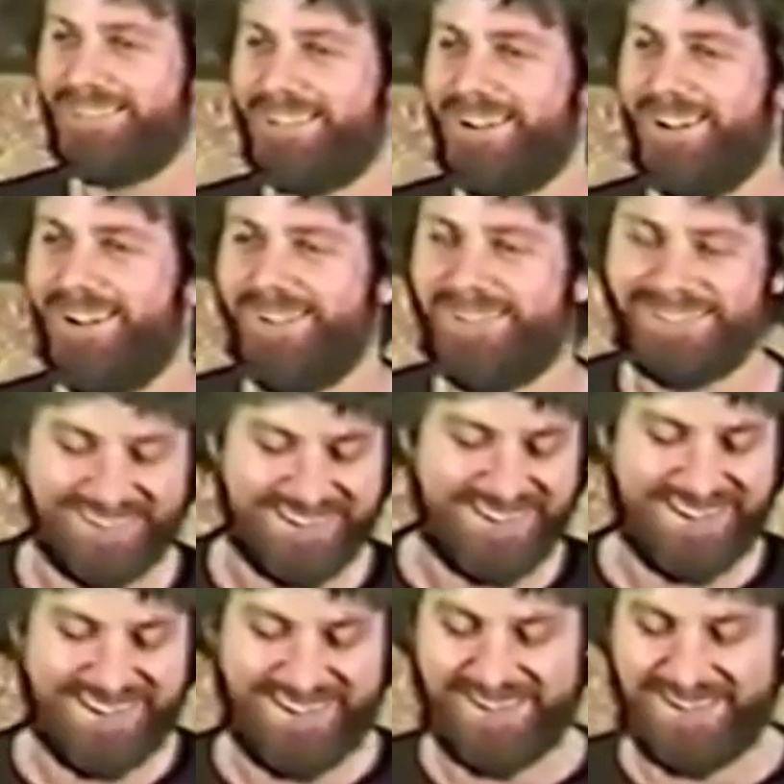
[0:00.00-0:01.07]
You know,
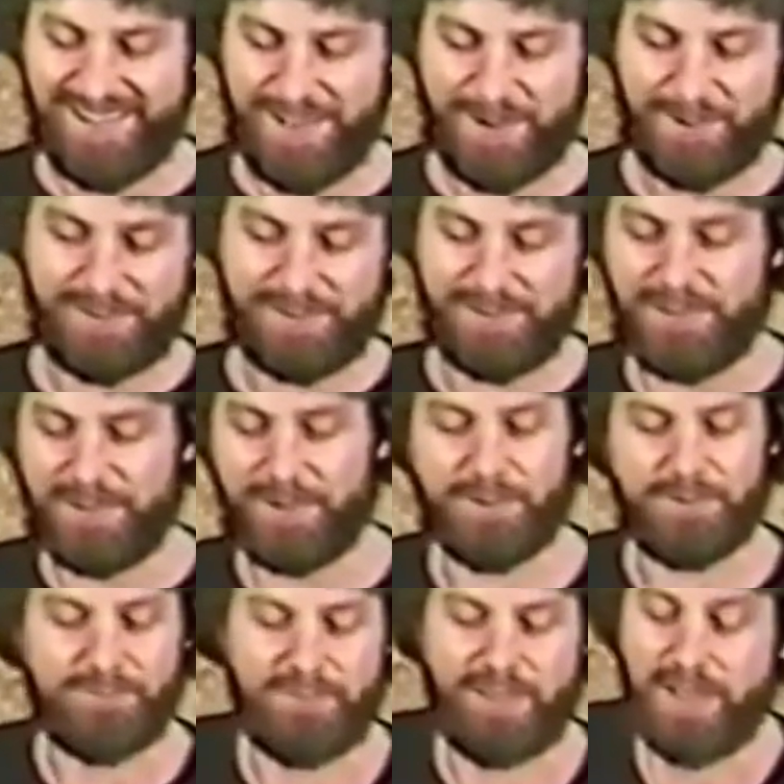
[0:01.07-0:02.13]
I don't. You
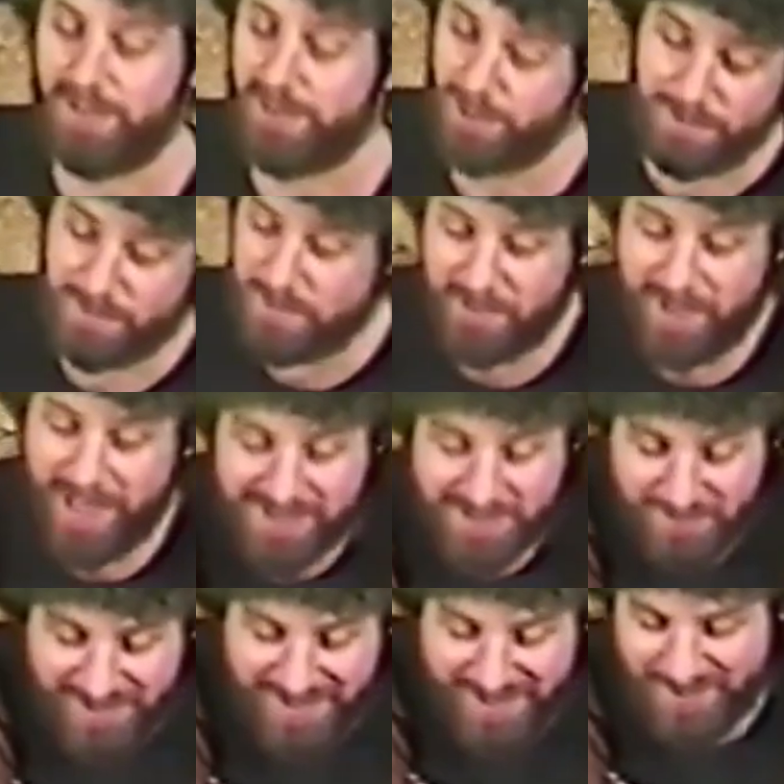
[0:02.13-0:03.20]
know, it could be
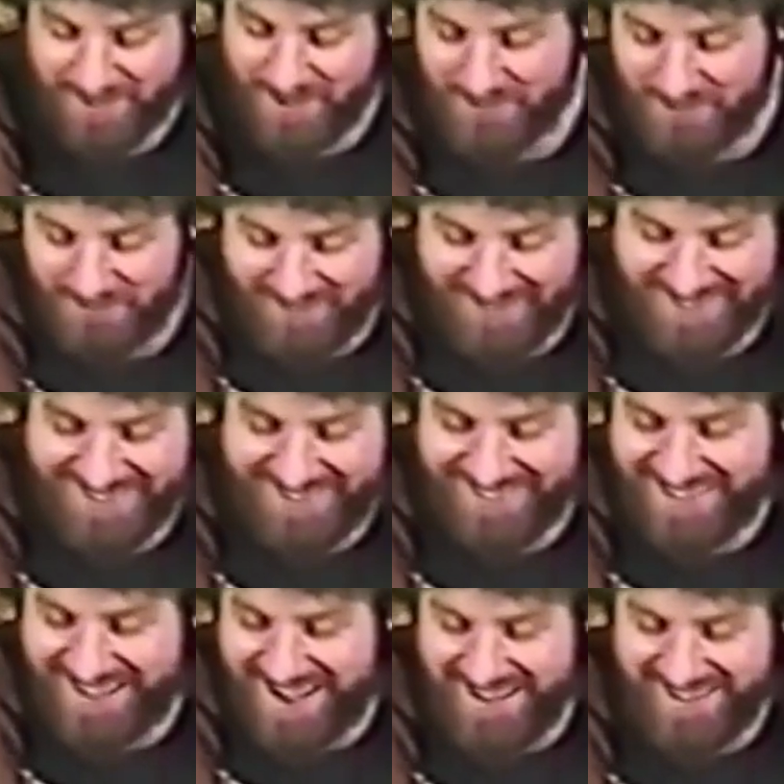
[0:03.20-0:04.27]
possible. I don't
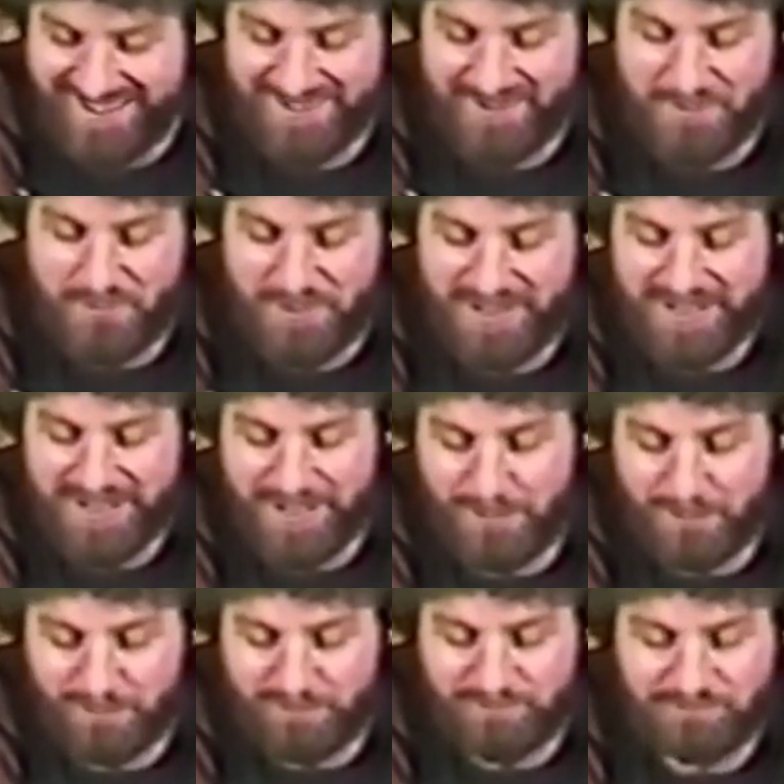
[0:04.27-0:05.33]
know, but
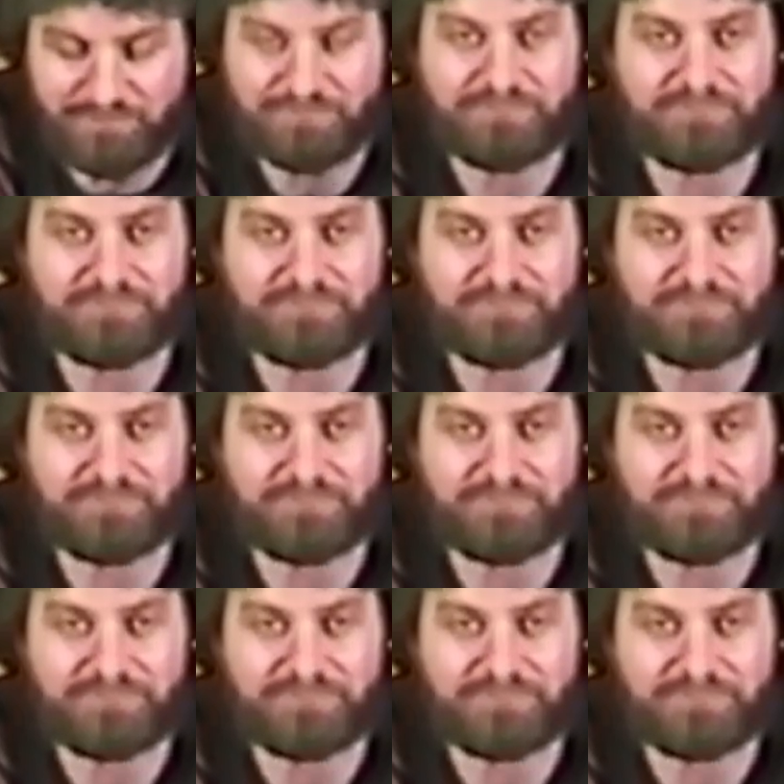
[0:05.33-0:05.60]
um.